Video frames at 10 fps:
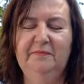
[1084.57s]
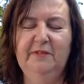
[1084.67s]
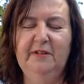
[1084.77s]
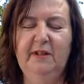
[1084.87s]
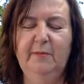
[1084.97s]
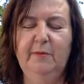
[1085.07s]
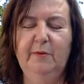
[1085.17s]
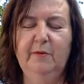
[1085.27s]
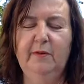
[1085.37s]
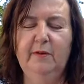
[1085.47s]
To keep you
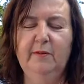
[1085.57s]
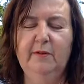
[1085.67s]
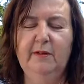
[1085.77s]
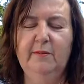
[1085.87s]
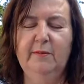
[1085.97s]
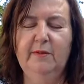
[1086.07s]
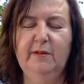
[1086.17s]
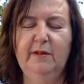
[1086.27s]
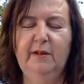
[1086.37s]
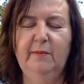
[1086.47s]
grounded,
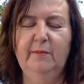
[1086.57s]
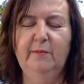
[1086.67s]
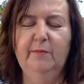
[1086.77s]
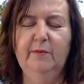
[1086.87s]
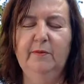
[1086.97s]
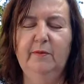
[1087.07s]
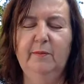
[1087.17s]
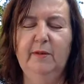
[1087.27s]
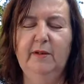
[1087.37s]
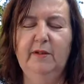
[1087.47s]
but to
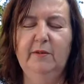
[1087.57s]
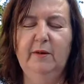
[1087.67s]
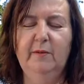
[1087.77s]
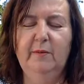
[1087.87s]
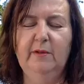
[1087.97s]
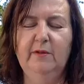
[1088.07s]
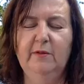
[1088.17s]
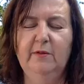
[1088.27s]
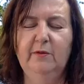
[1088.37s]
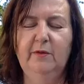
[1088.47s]
remind you how
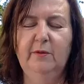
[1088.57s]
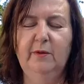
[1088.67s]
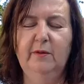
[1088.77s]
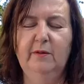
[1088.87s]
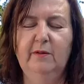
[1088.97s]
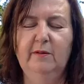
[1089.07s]
magical you are.